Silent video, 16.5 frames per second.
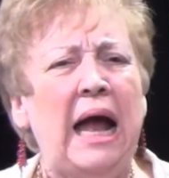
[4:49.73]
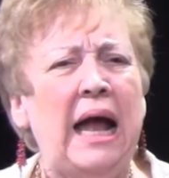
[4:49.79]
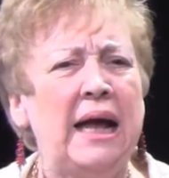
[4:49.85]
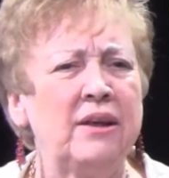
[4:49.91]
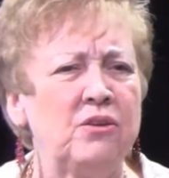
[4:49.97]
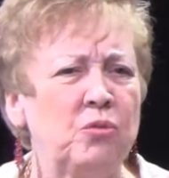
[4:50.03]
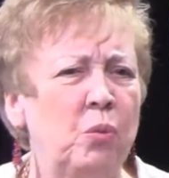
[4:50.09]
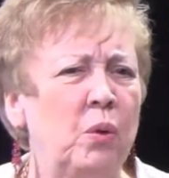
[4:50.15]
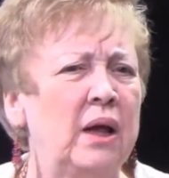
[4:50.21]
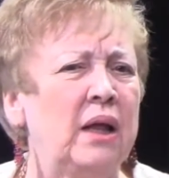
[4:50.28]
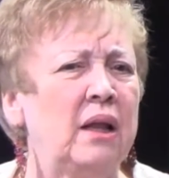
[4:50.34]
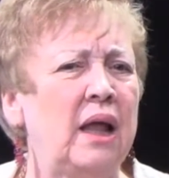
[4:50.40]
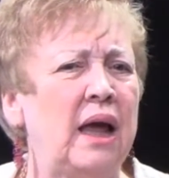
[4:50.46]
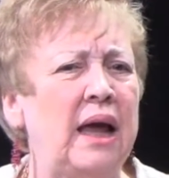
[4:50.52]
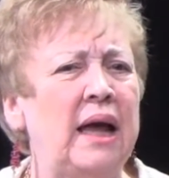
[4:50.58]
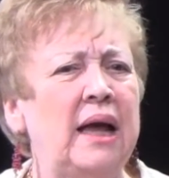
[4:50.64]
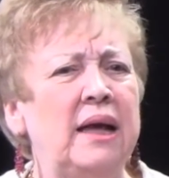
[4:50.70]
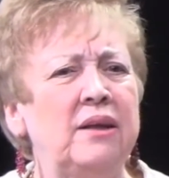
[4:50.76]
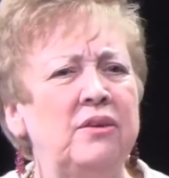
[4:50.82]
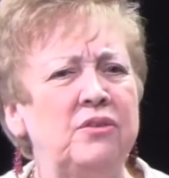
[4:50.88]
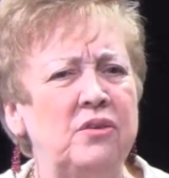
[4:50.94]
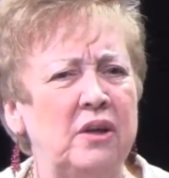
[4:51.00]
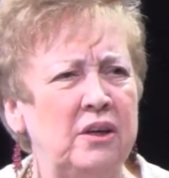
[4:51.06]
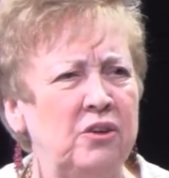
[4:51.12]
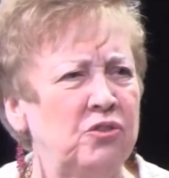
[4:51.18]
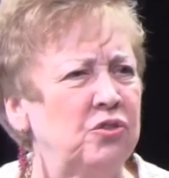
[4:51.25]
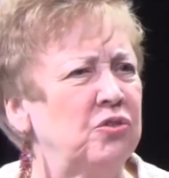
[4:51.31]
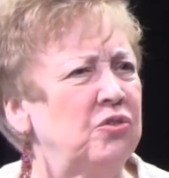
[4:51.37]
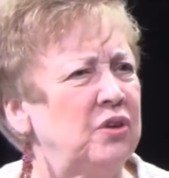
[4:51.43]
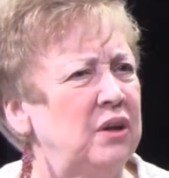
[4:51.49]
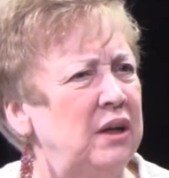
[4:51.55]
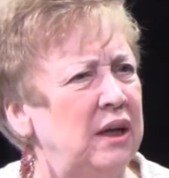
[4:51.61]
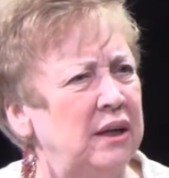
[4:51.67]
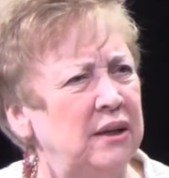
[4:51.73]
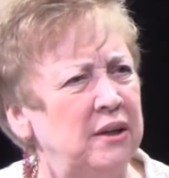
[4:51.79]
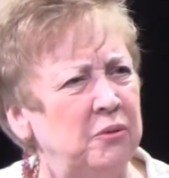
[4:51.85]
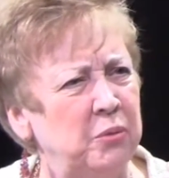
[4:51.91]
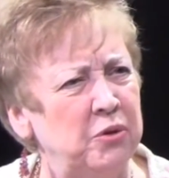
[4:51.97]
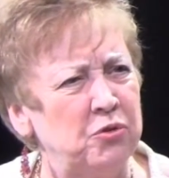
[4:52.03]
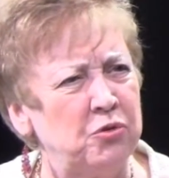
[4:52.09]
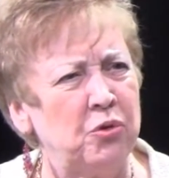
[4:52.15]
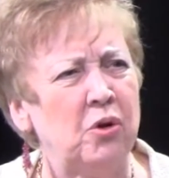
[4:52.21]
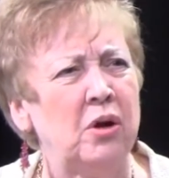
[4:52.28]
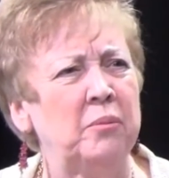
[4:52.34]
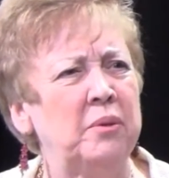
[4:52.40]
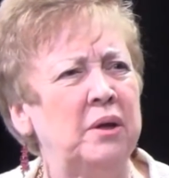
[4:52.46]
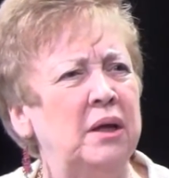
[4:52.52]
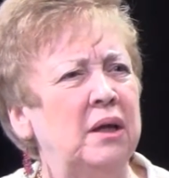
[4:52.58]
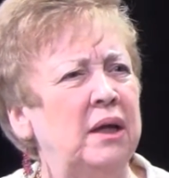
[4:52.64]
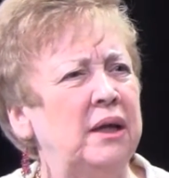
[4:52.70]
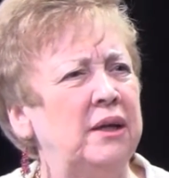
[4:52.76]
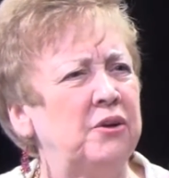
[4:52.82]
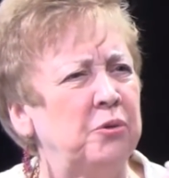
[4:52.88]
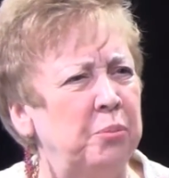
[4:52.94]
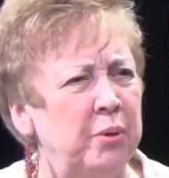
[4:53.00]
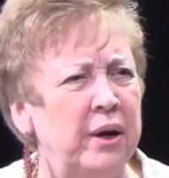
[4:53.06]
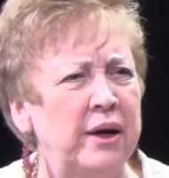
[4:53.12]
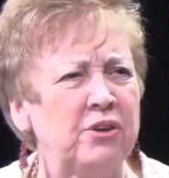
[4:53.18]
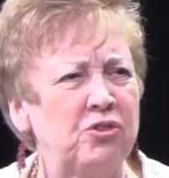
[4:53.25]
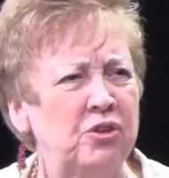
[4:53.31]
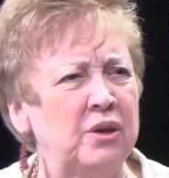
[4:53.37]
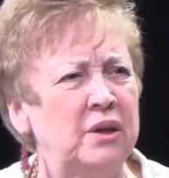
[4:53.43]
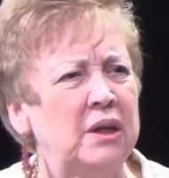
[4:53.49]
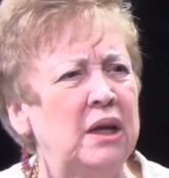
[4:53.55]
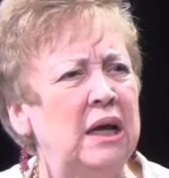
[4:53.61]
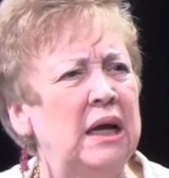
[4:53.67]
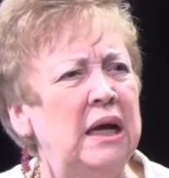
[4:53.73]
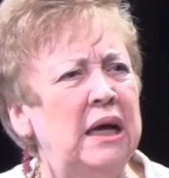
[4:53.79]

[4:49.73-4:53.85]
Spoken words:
as well as issues connected with trauma and depression.